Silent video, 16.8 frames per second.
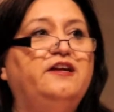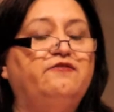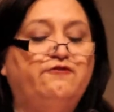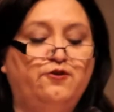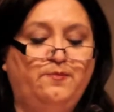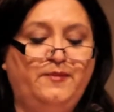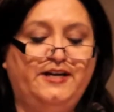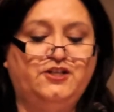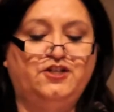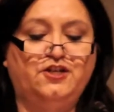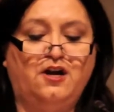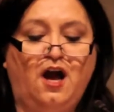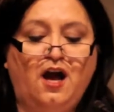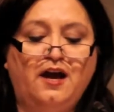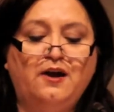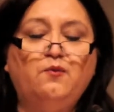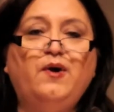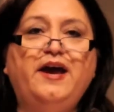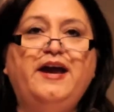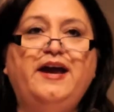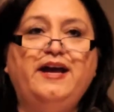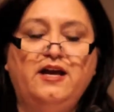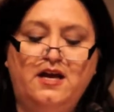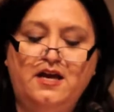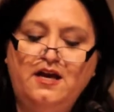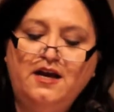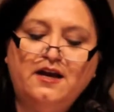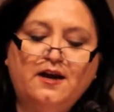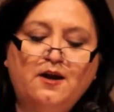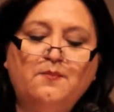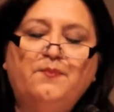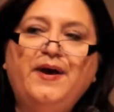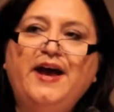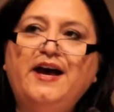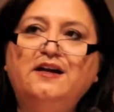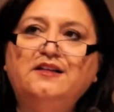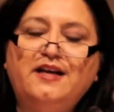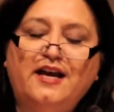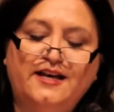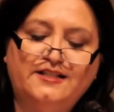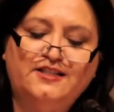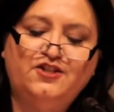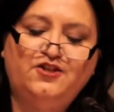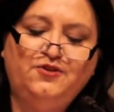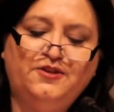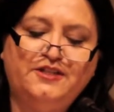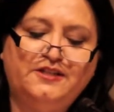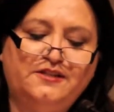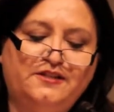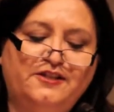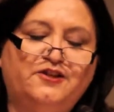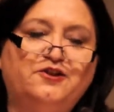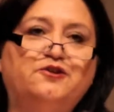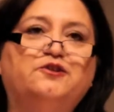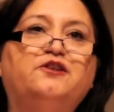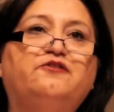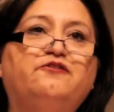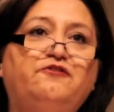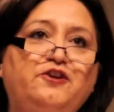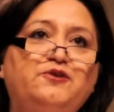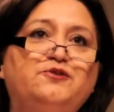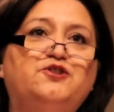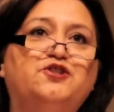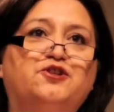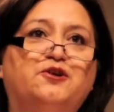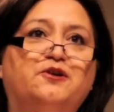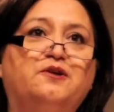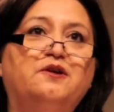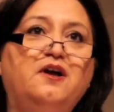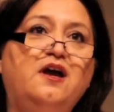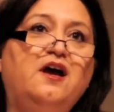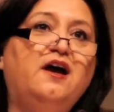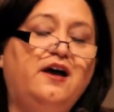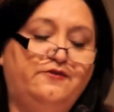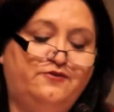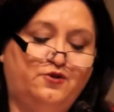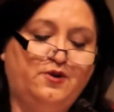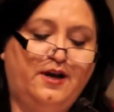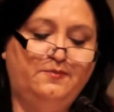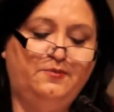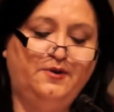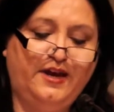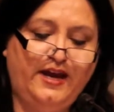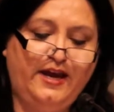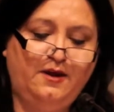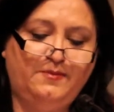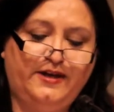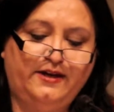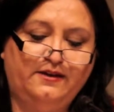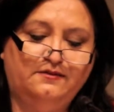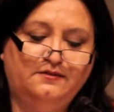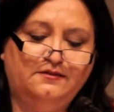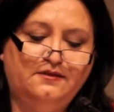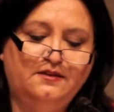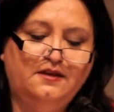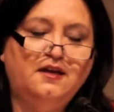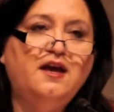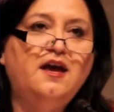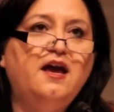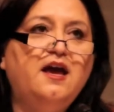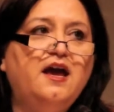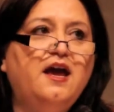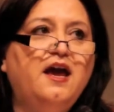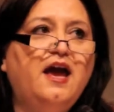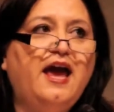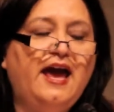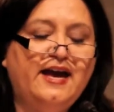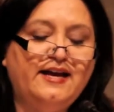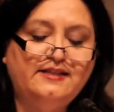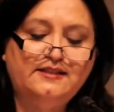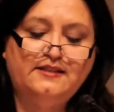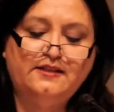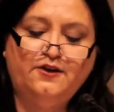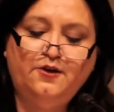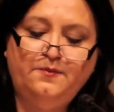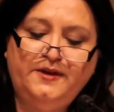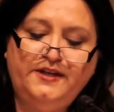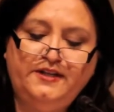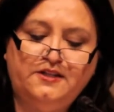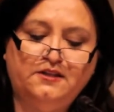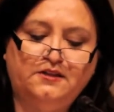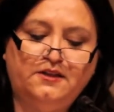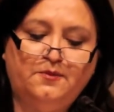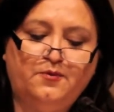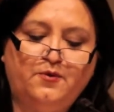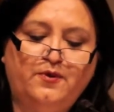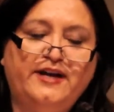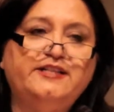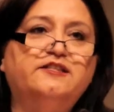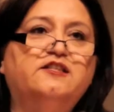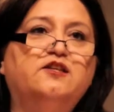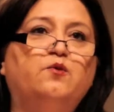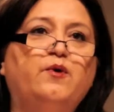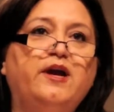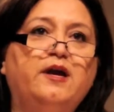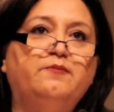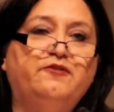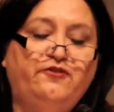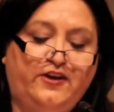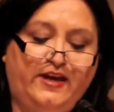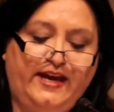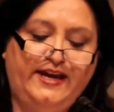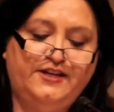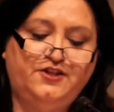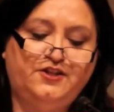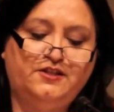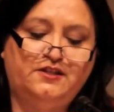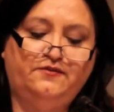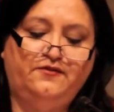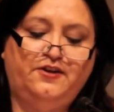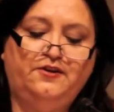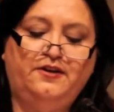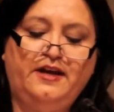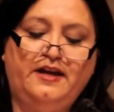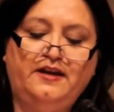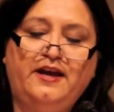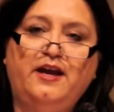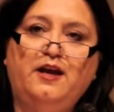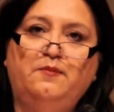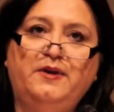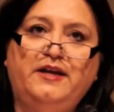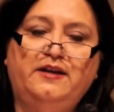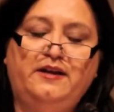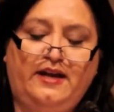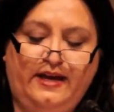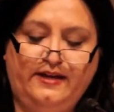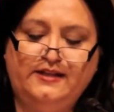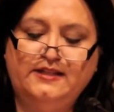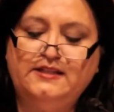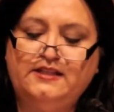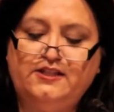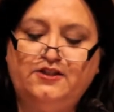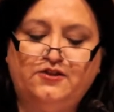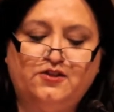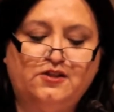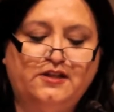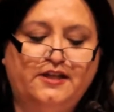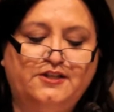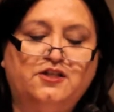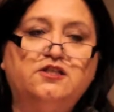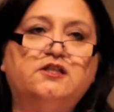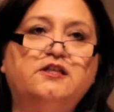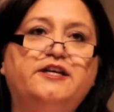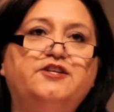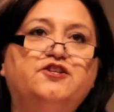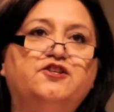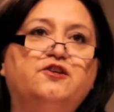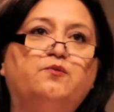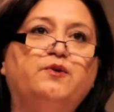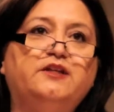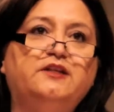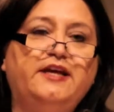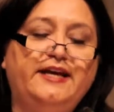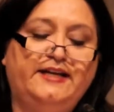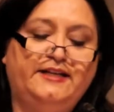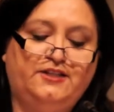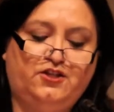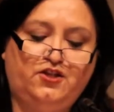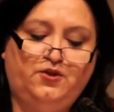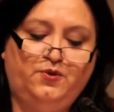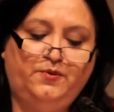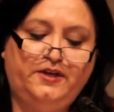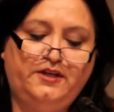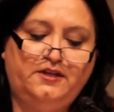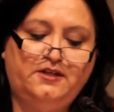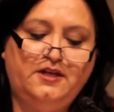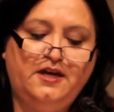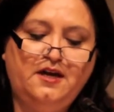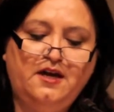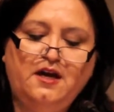the information highway compel us to consider the future of tribal gaming. As the committee deliberates the ramifications of internet gaming and considers legislation related to it,